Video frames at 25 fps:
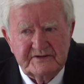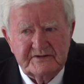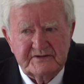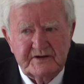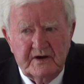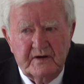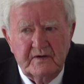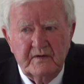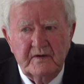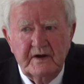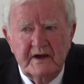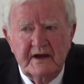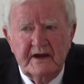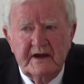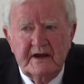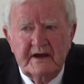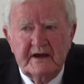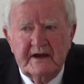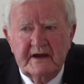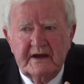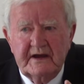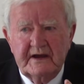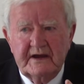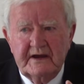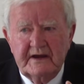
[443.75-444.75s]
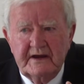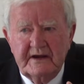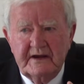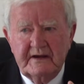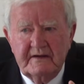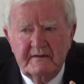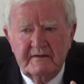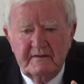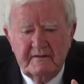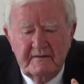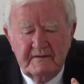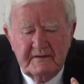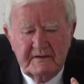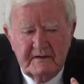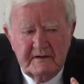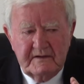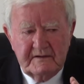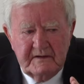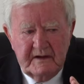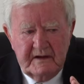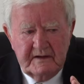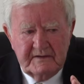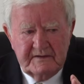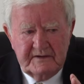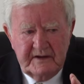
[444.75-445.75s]
So he
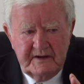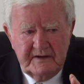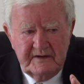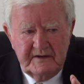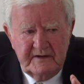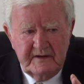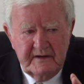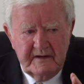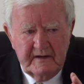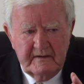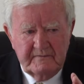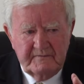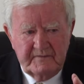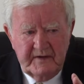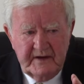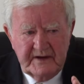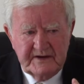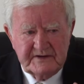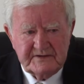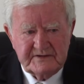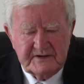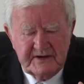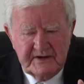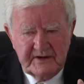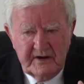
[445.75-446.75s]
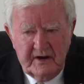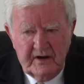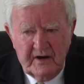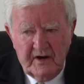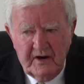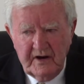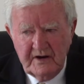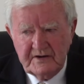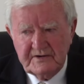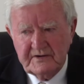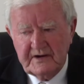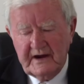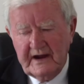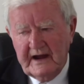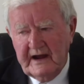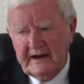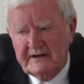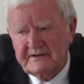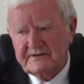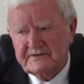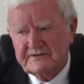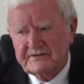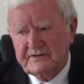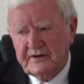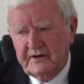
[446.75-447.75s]
did face the altar
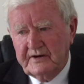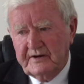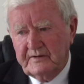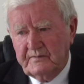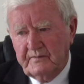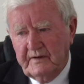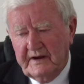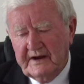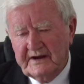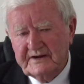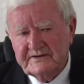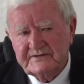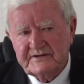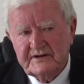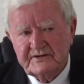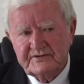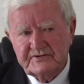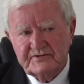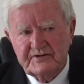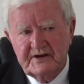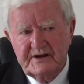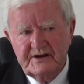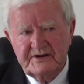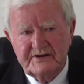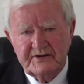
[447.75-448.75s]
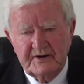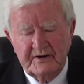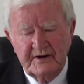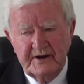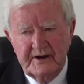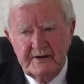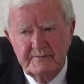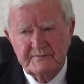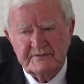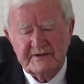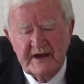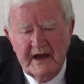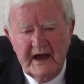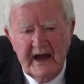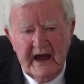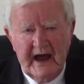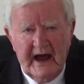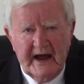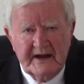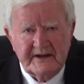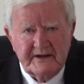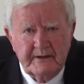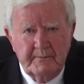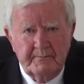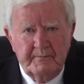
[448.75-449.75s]
and sideways 3 times,
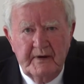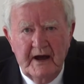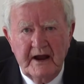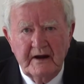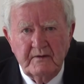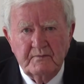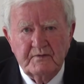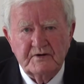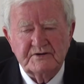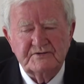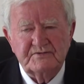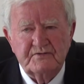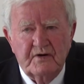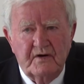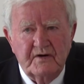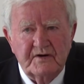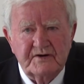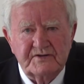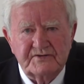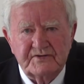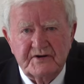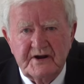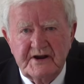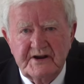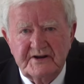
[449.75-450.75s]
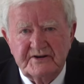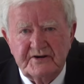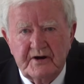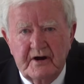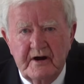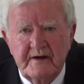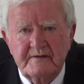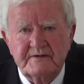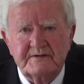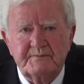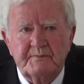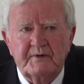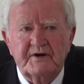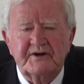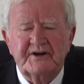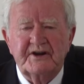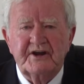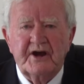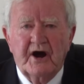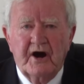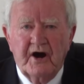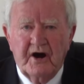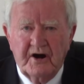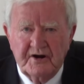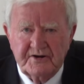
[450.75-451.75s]
and the bell was rung 3 times by
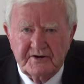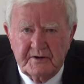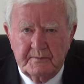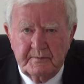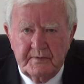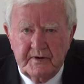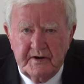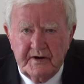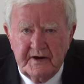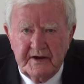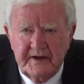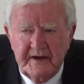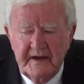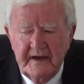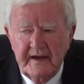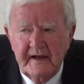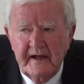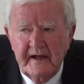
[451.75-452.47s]
the altar boy.